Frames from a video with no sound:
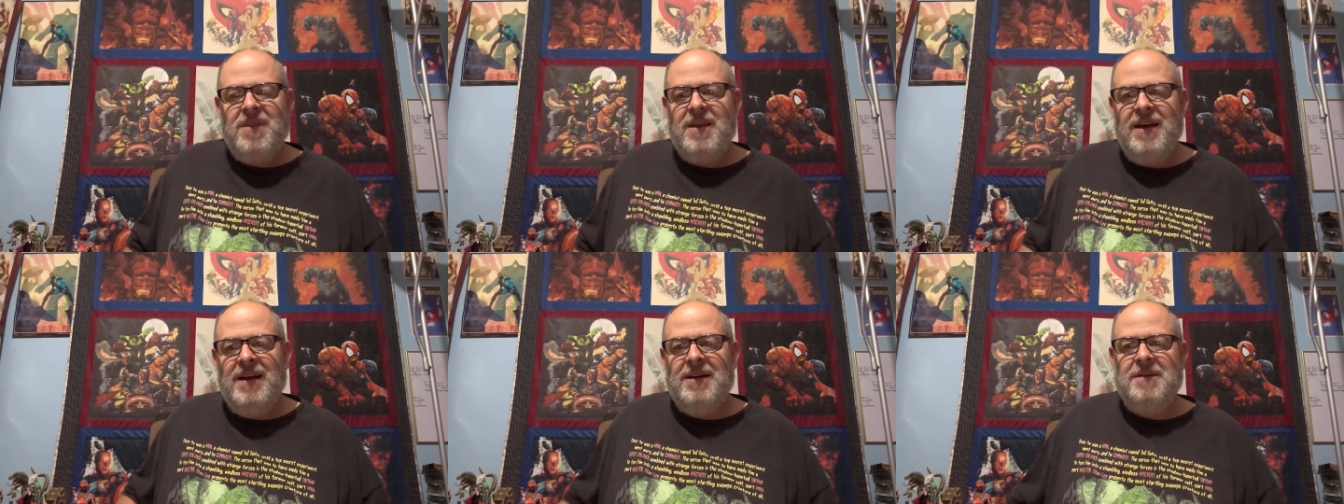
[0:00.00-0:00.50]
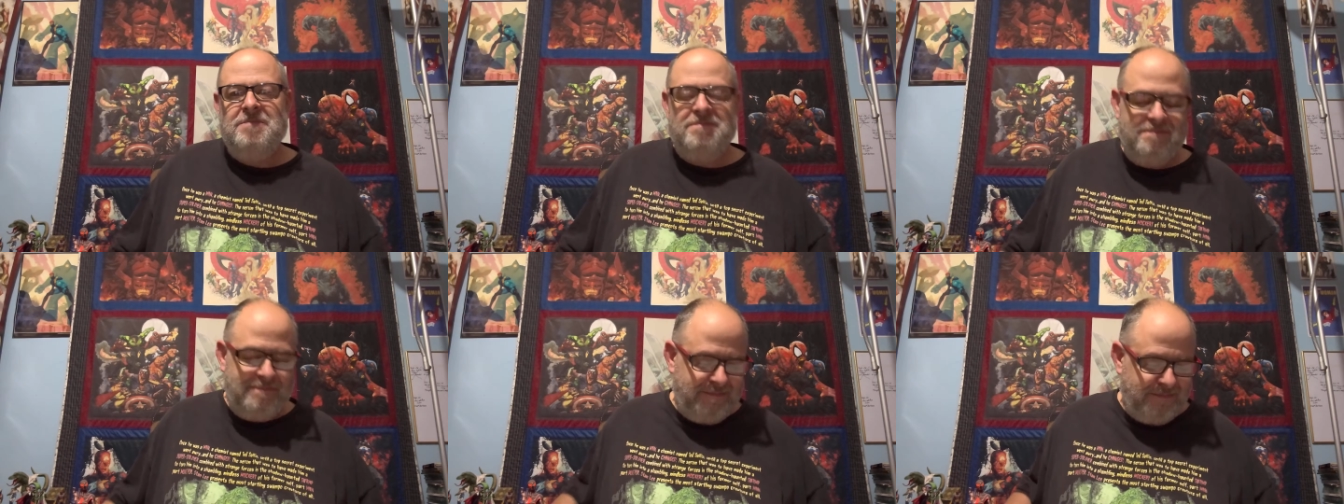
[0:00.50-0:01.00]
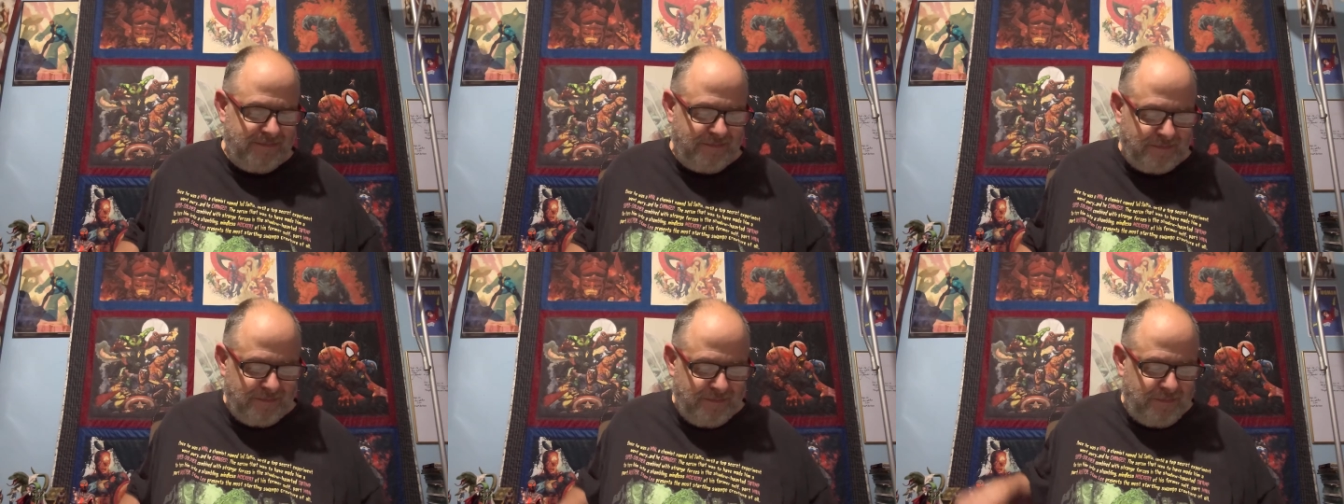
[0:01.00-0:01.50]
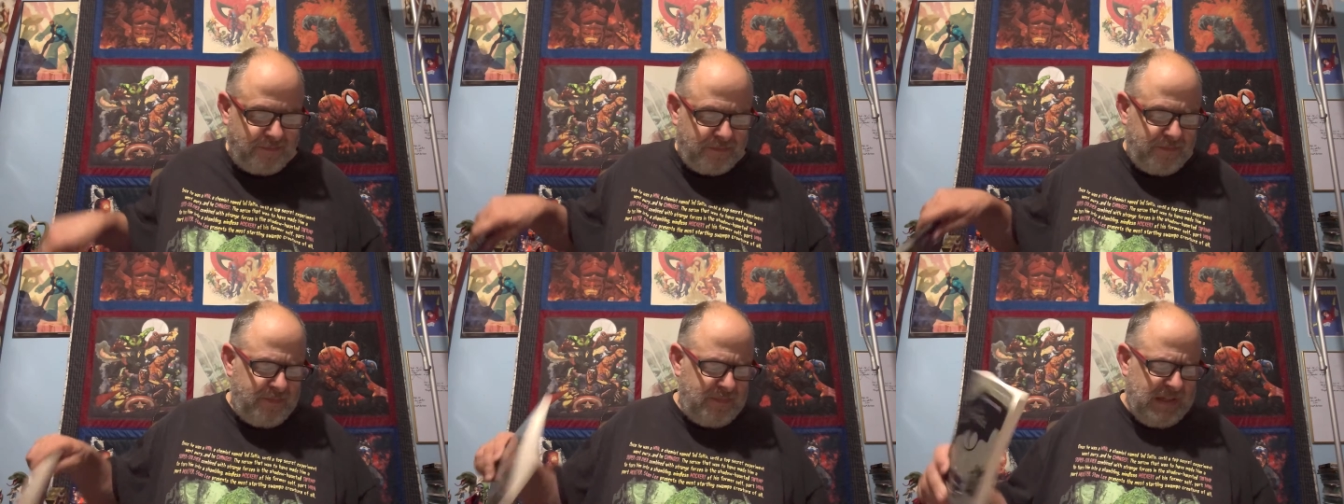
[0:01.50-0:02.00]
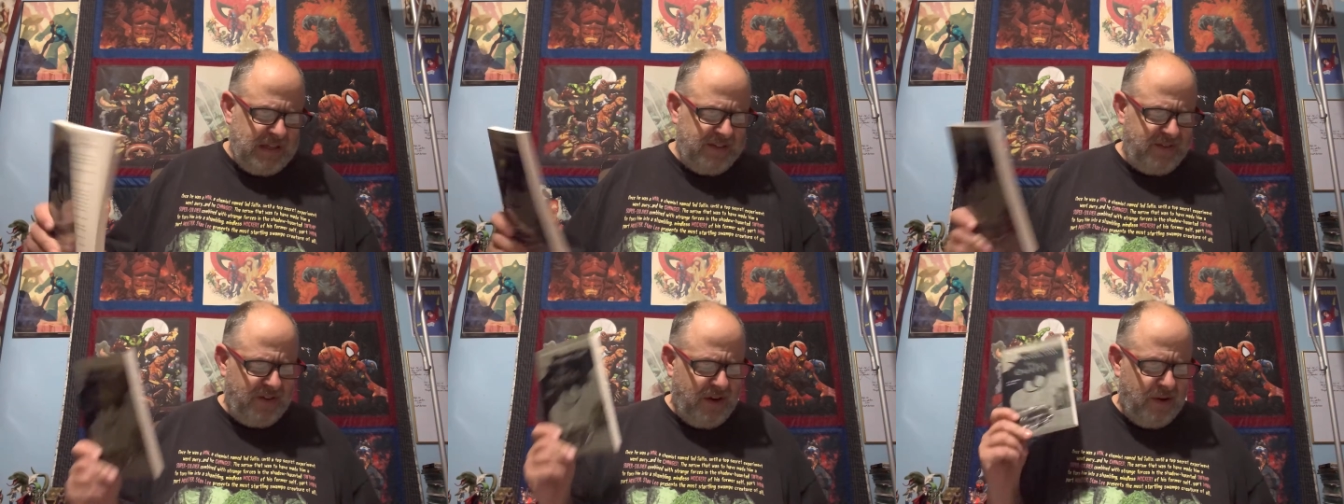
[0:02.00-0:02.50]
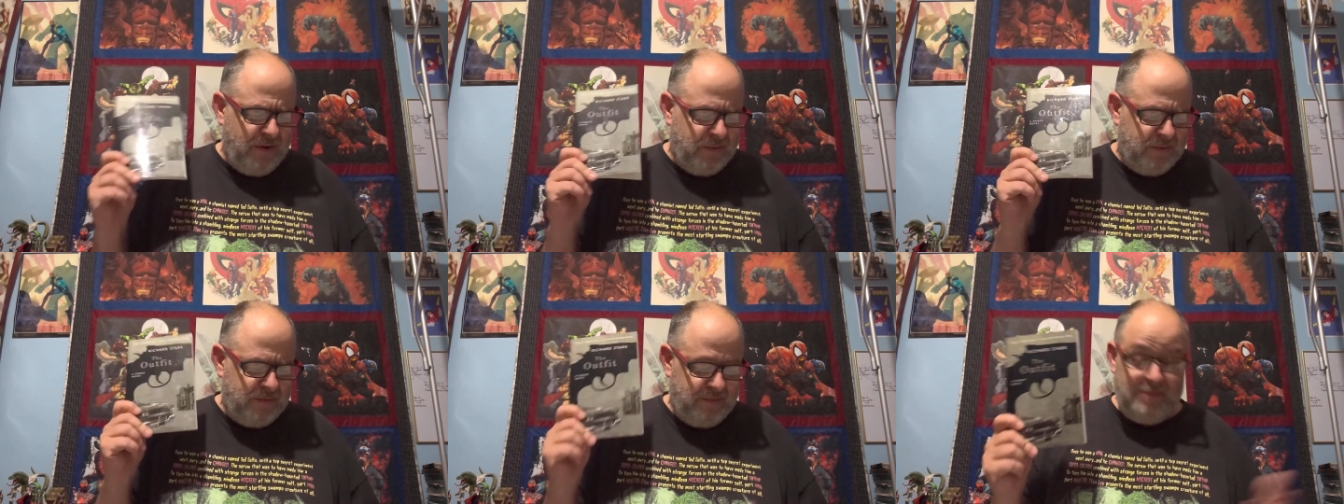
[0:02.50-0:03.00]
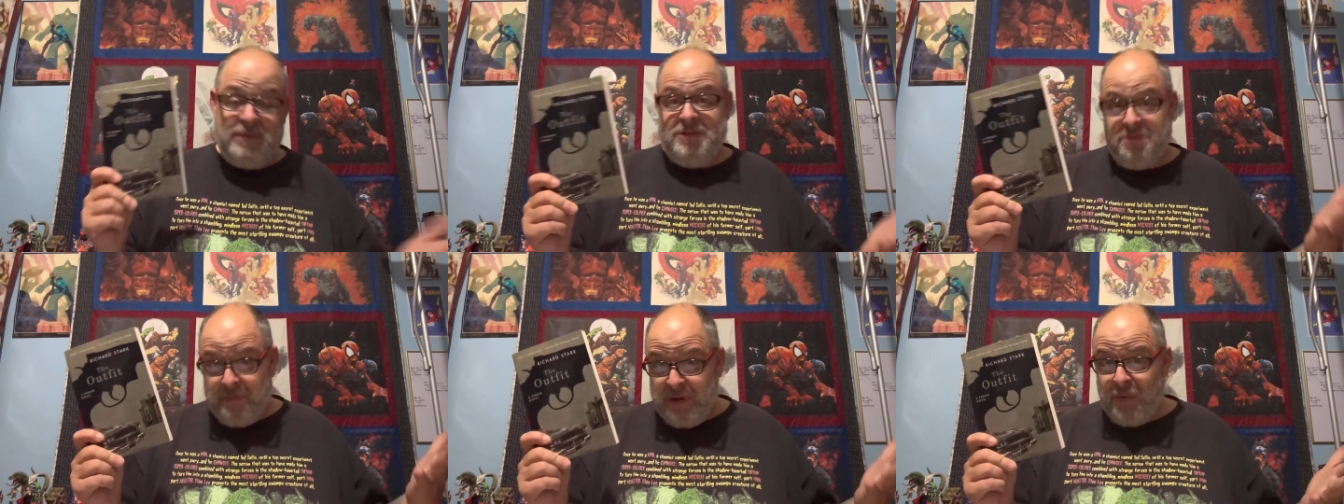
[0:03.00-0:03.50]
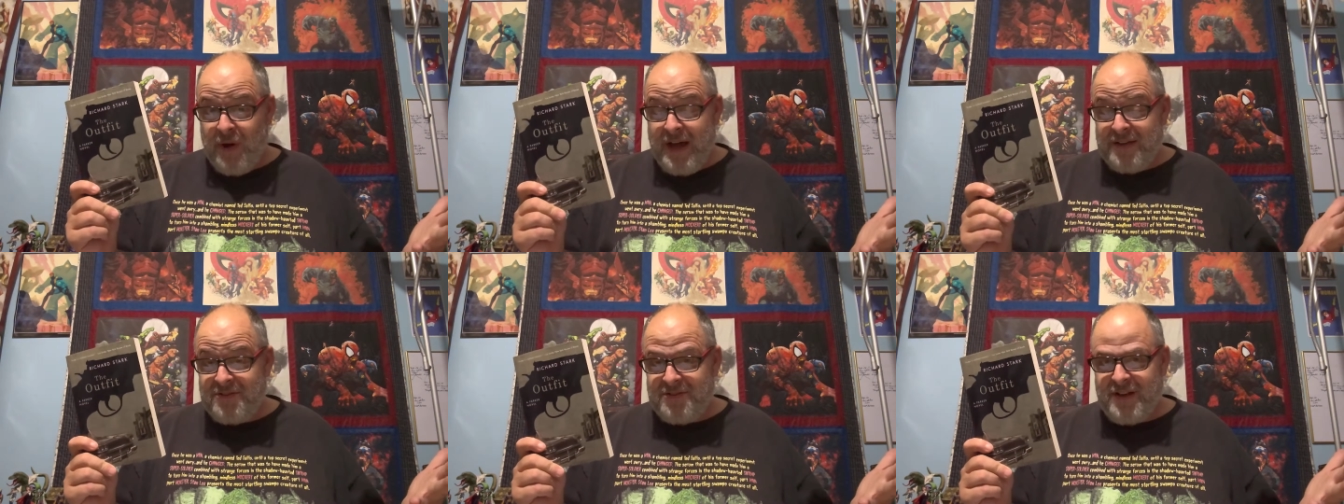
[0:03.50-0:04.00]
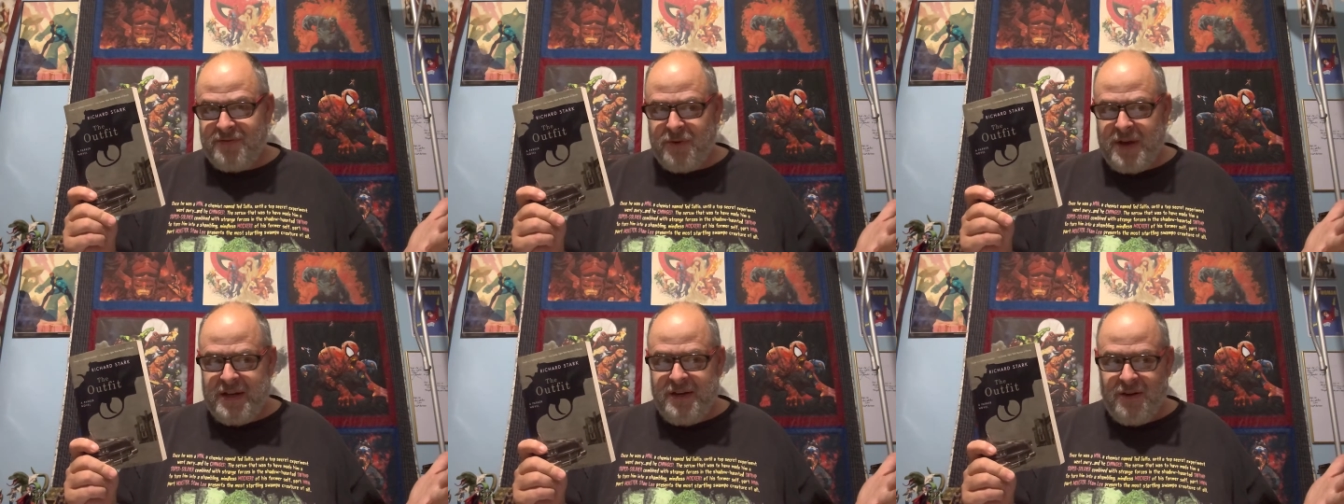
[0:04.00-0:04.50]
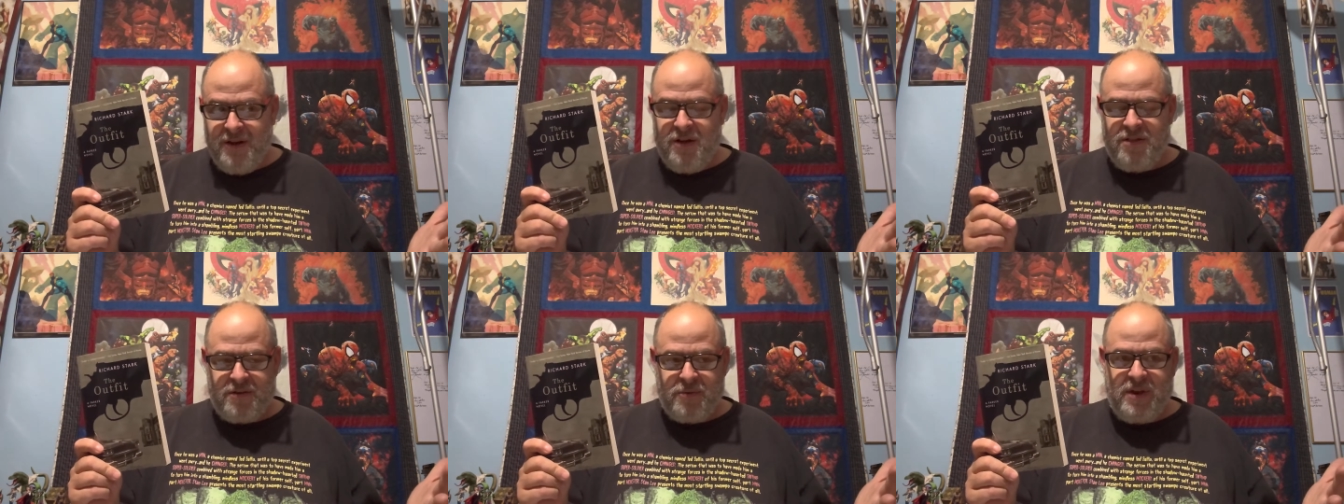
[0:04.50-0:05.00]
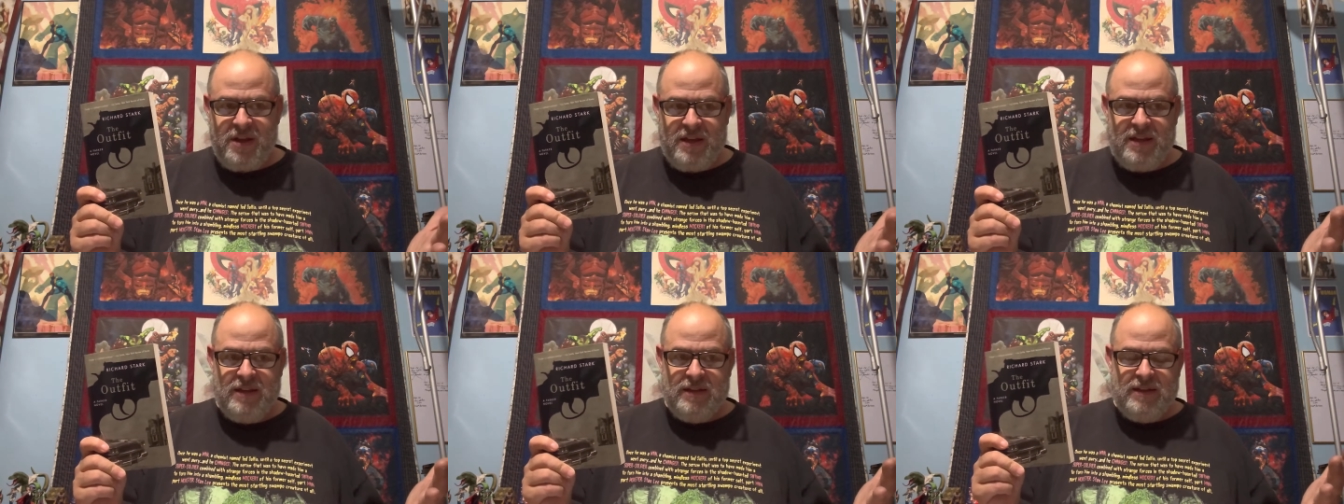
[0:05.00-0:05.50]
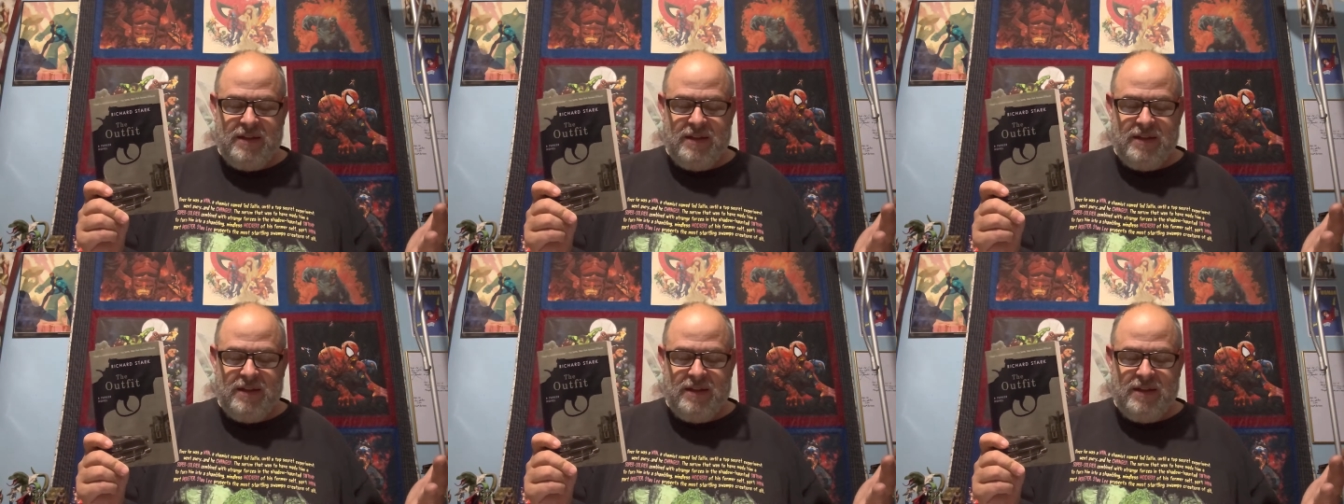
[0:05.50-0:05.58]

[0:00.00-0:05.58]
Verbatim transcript: Um, so, been a while since I've read all three.